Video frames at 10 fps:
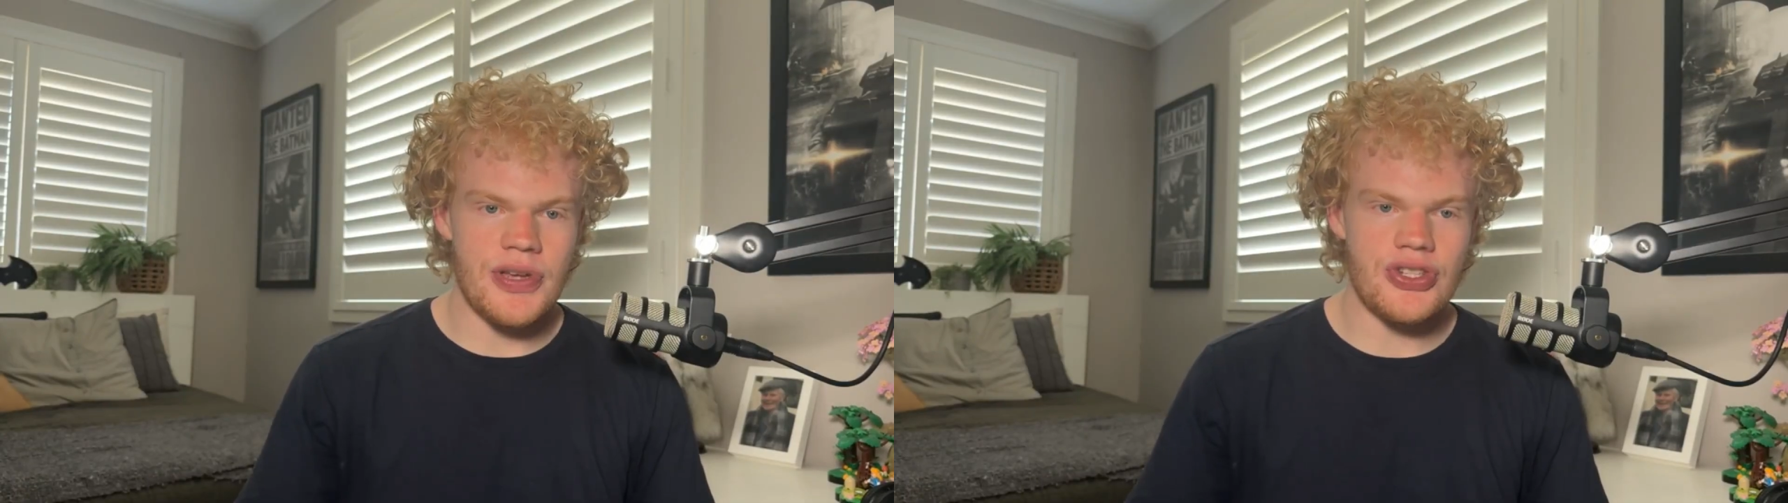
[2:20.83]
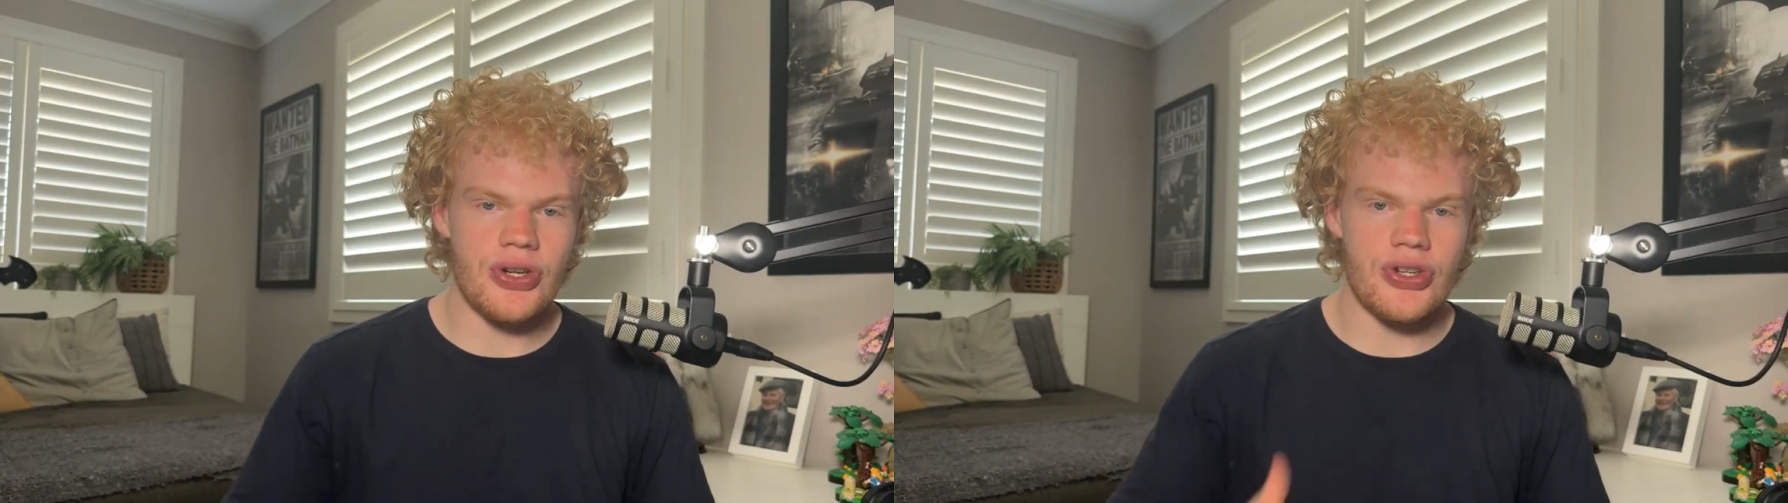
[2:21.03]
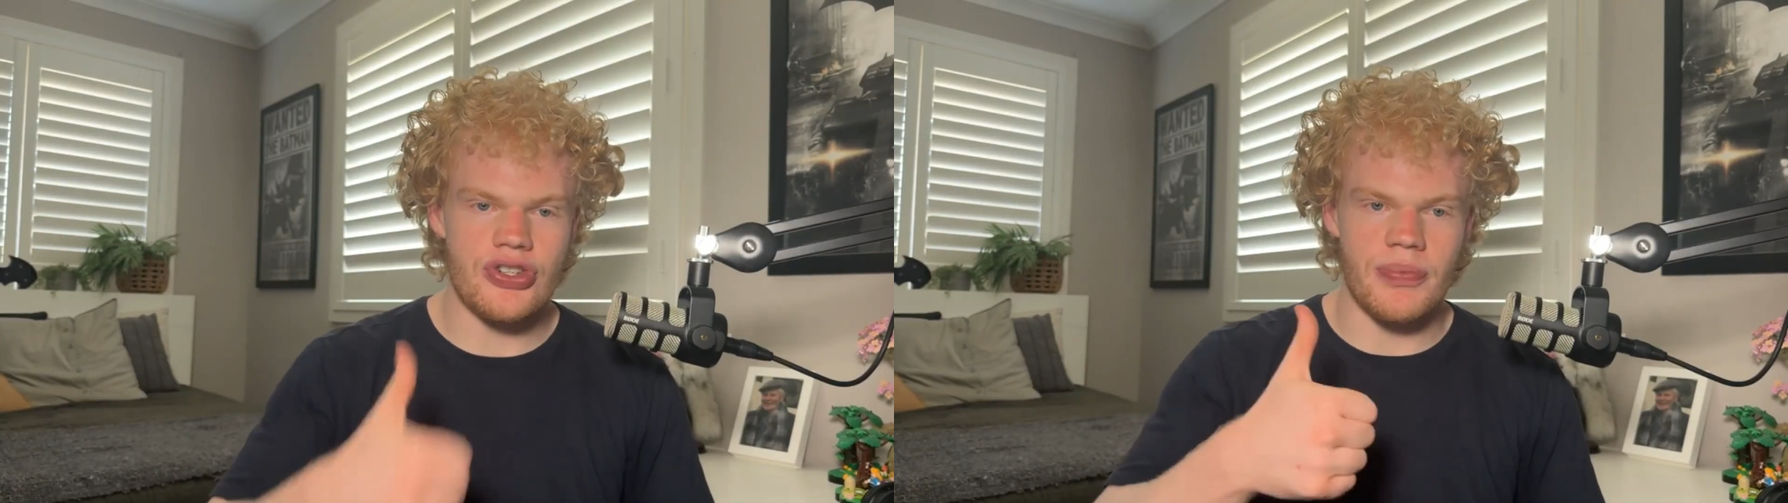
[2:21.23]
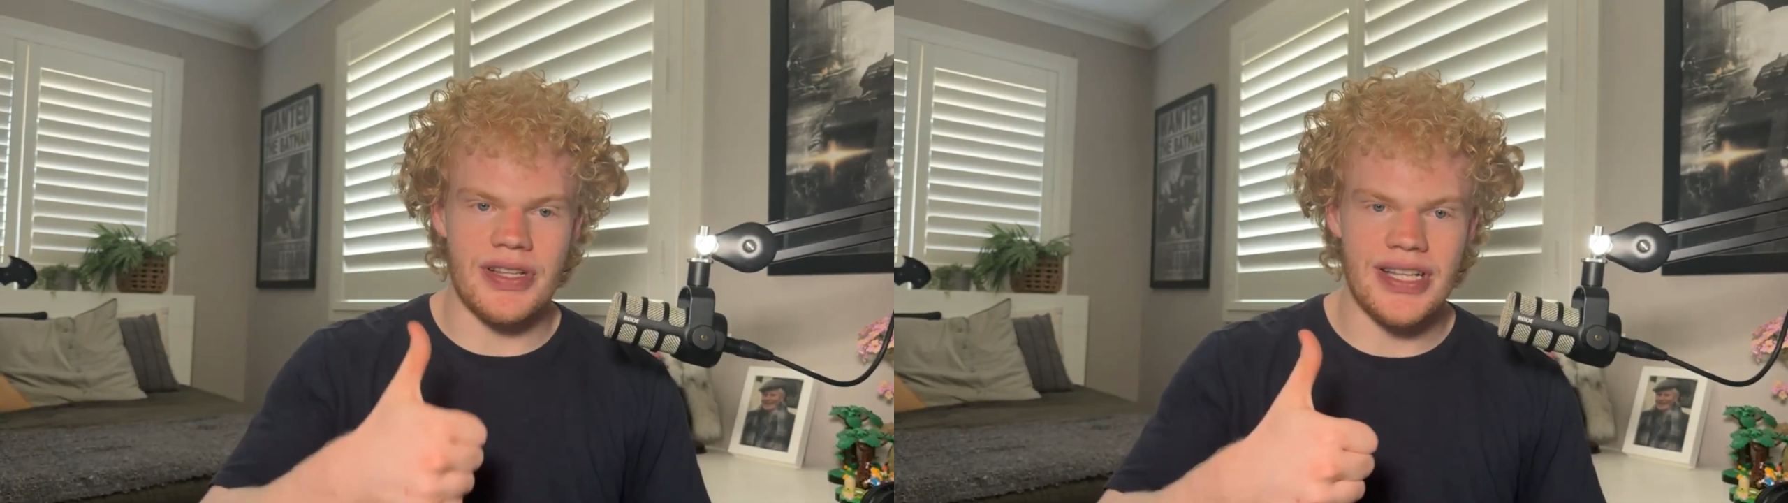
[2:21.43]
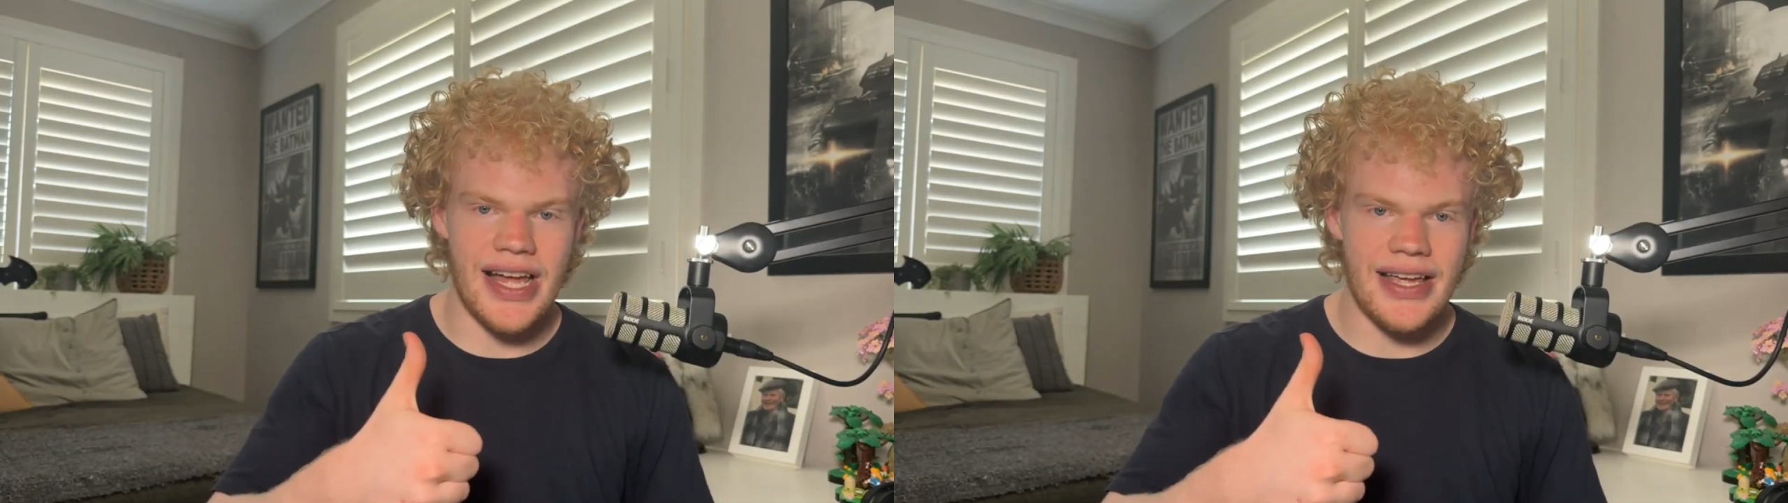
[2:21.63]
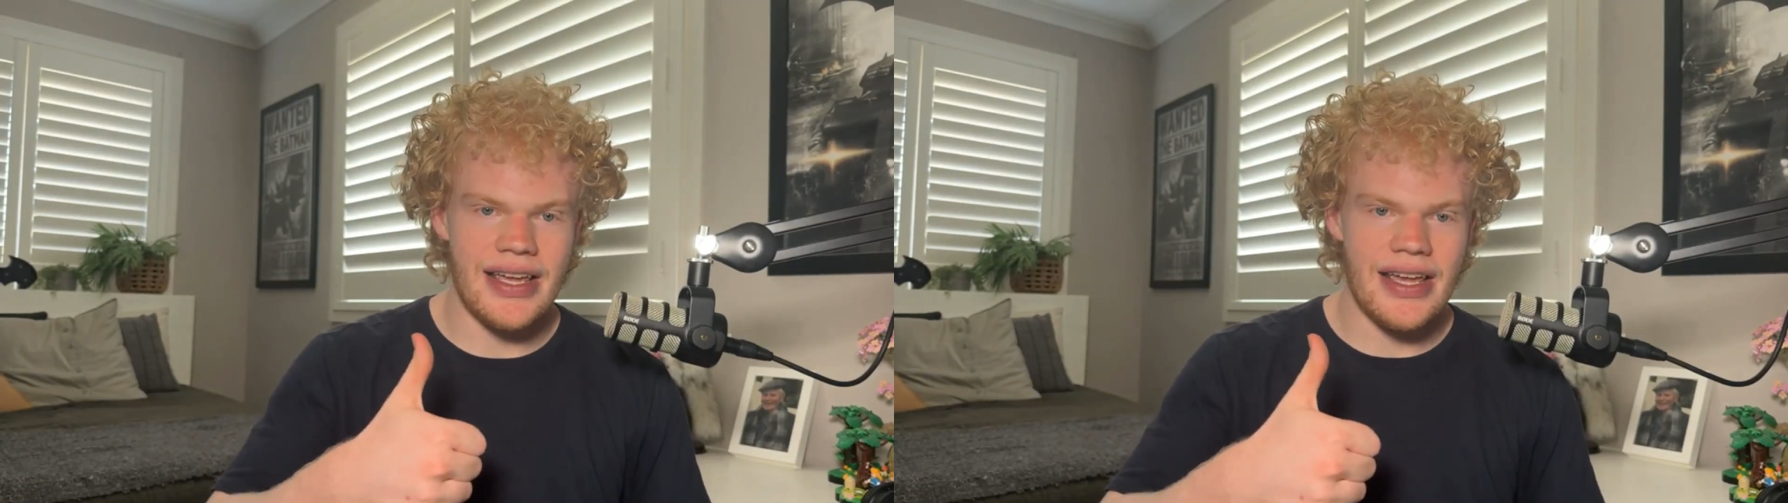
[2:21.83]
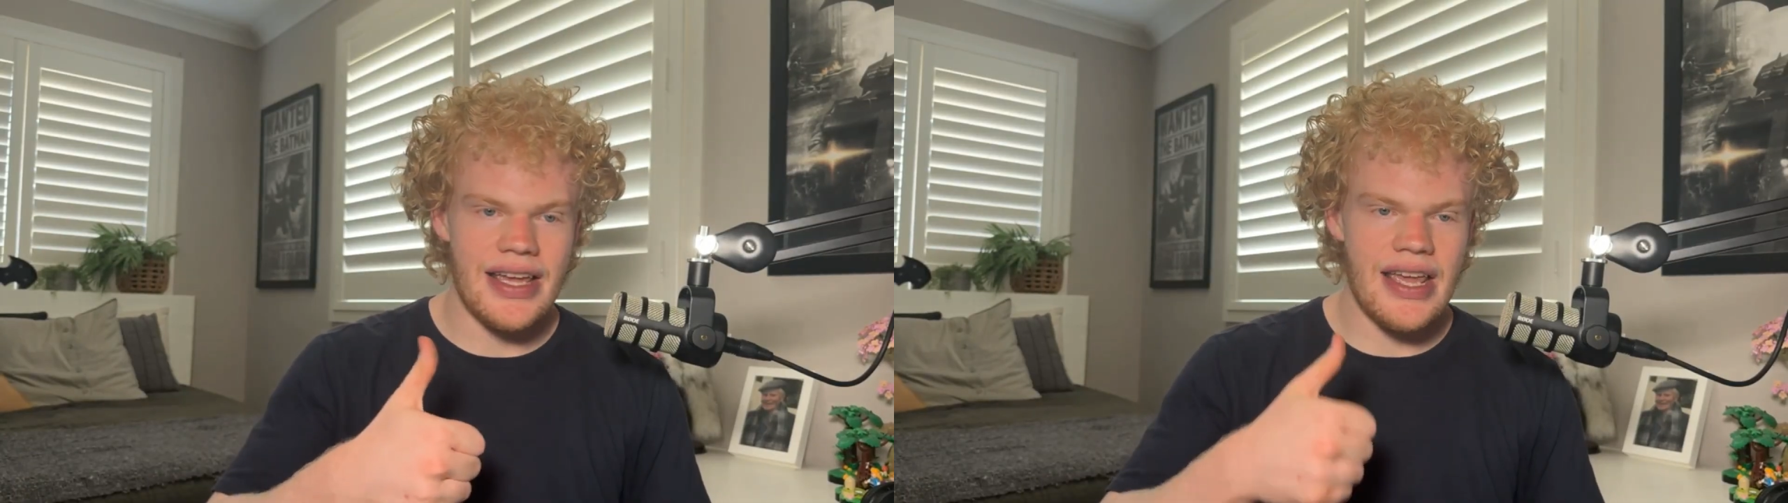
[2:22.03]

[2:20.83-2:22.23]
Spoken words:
be sure to drop a like.